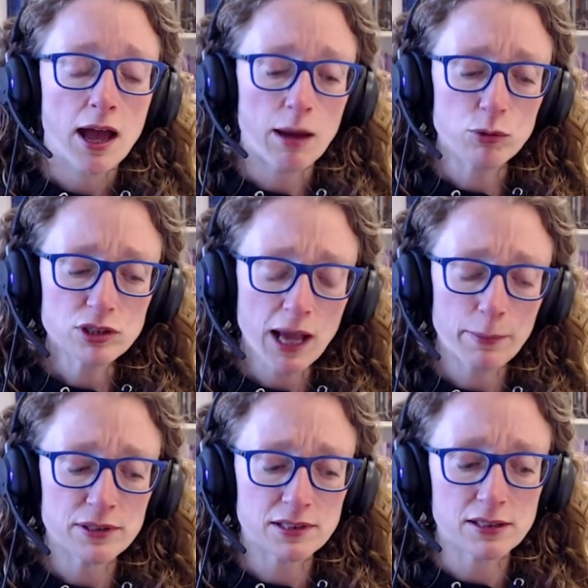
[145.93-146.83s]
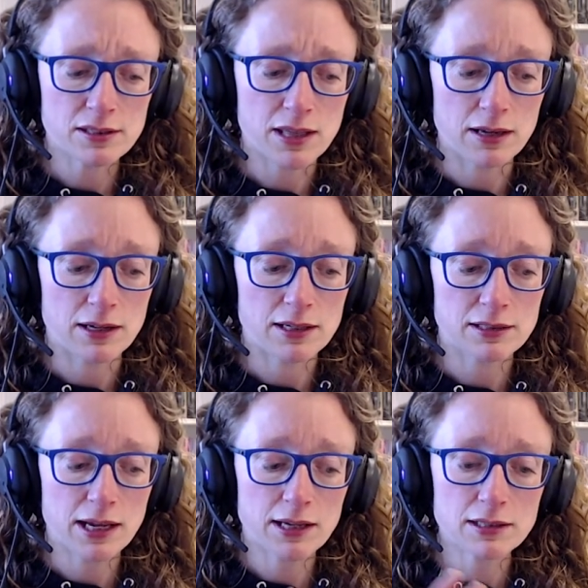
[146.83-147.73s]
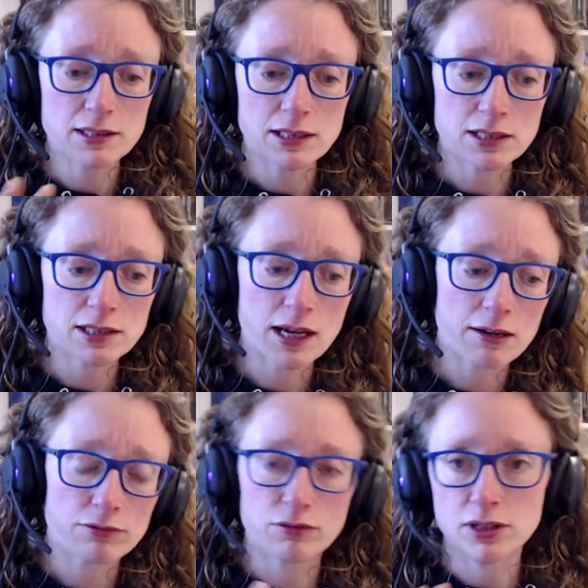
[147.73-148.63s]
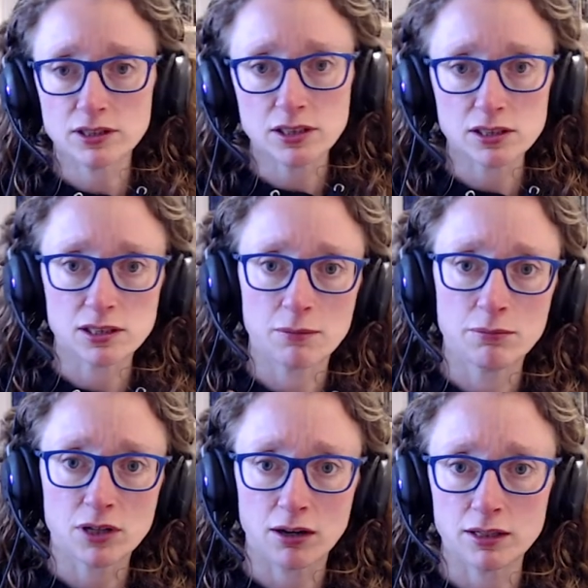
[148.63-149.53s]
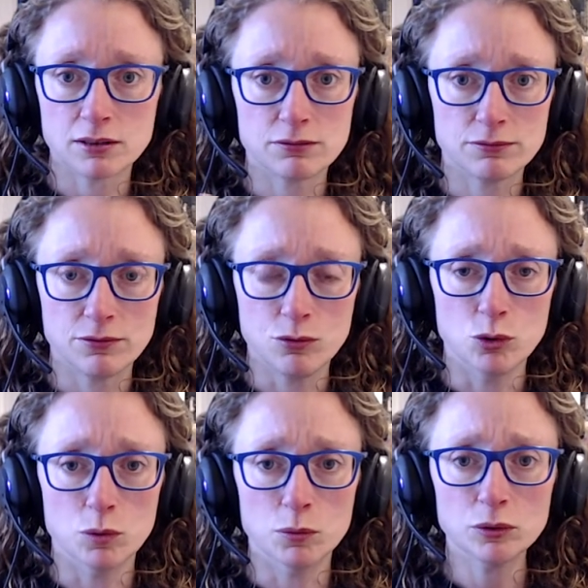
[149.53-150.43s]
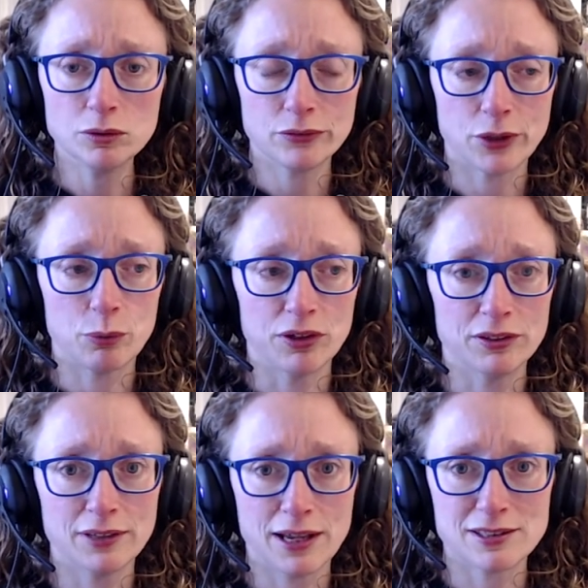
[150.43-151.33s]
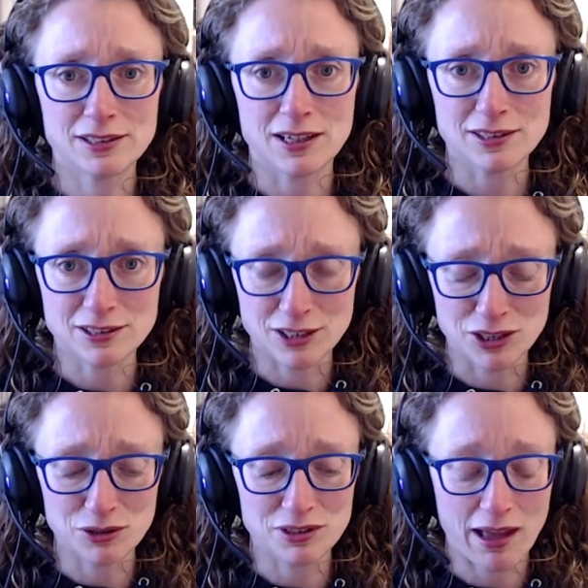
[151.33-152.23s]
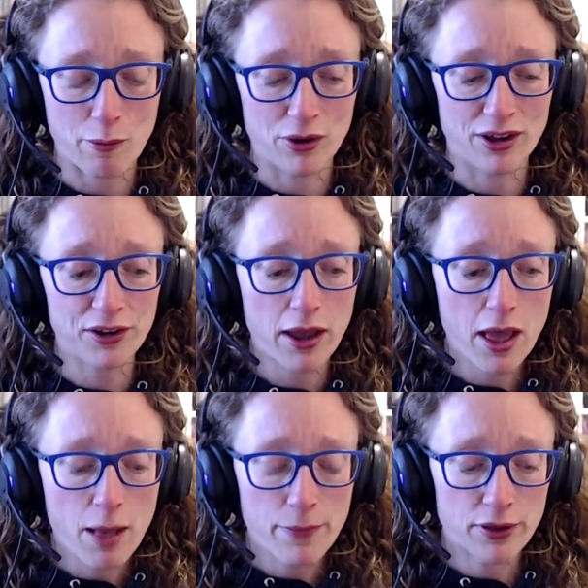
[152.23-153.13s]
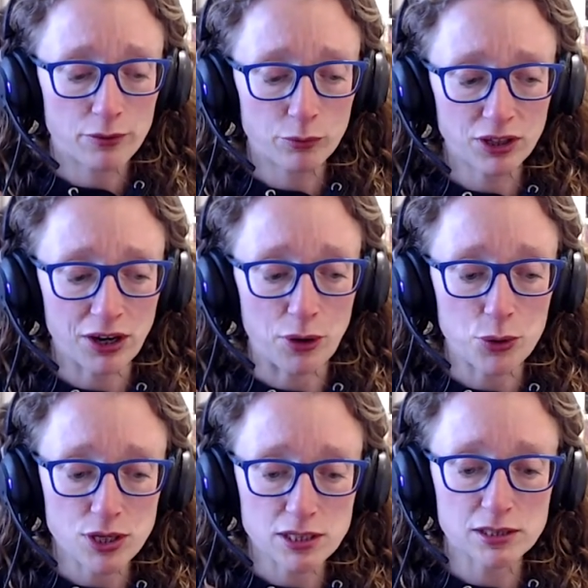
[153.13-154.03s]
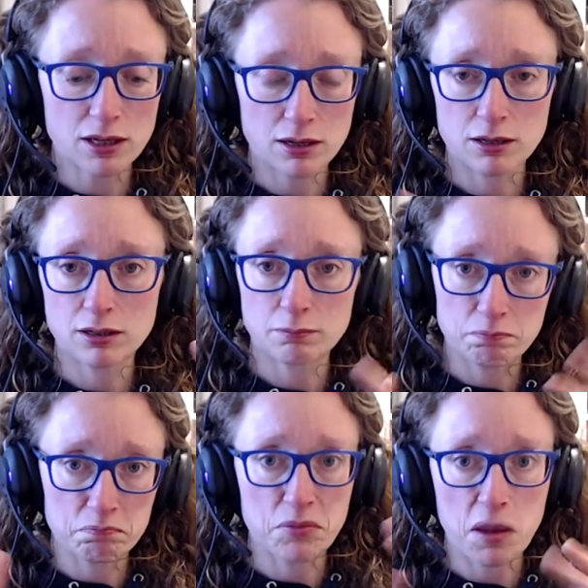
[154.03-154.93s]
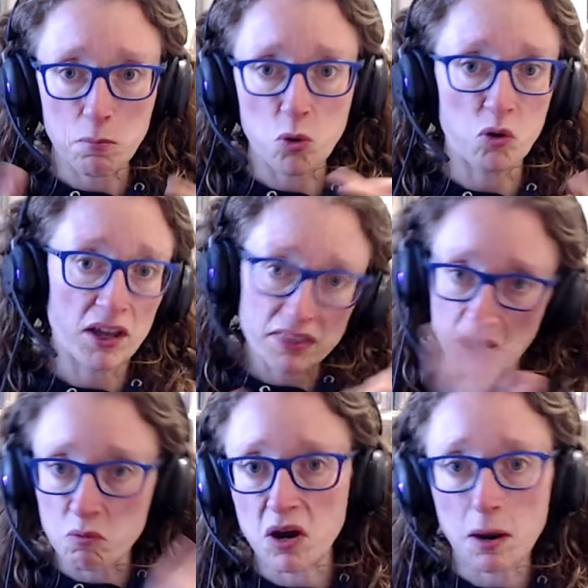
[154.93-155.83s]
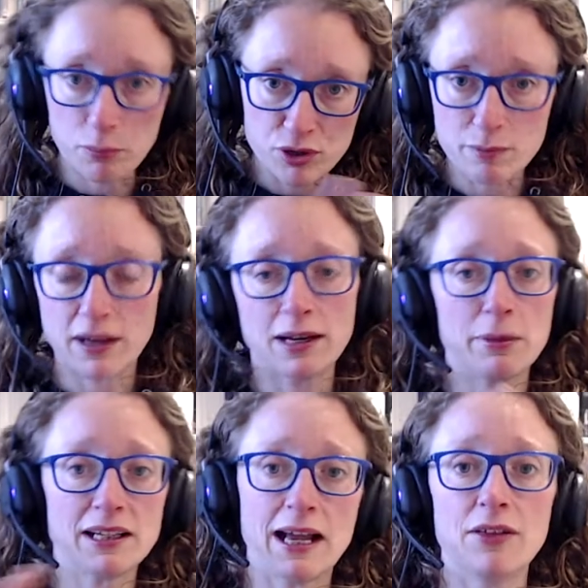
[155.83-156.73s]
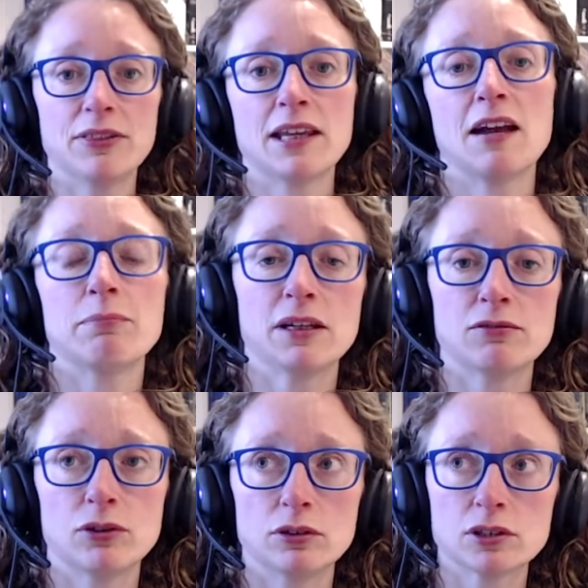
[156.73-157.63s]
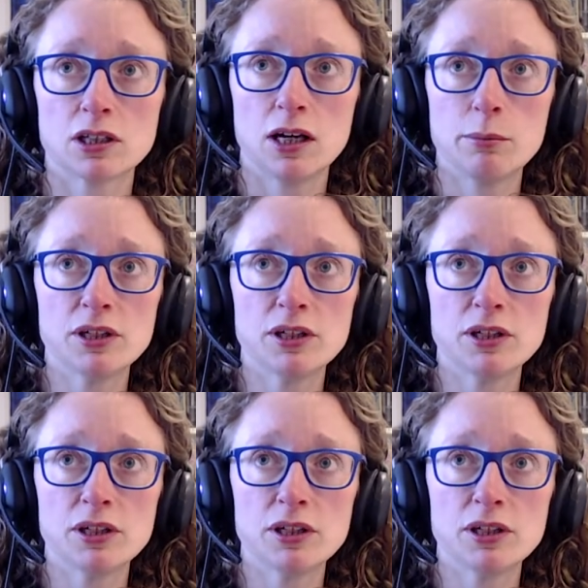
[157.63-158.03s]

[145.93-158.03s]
And what's happened since then is as things have reverted to some kind of normal, though one hesitates to use that word, but you know, things are a bit more like they were pre pandemic now than they have been for a long time.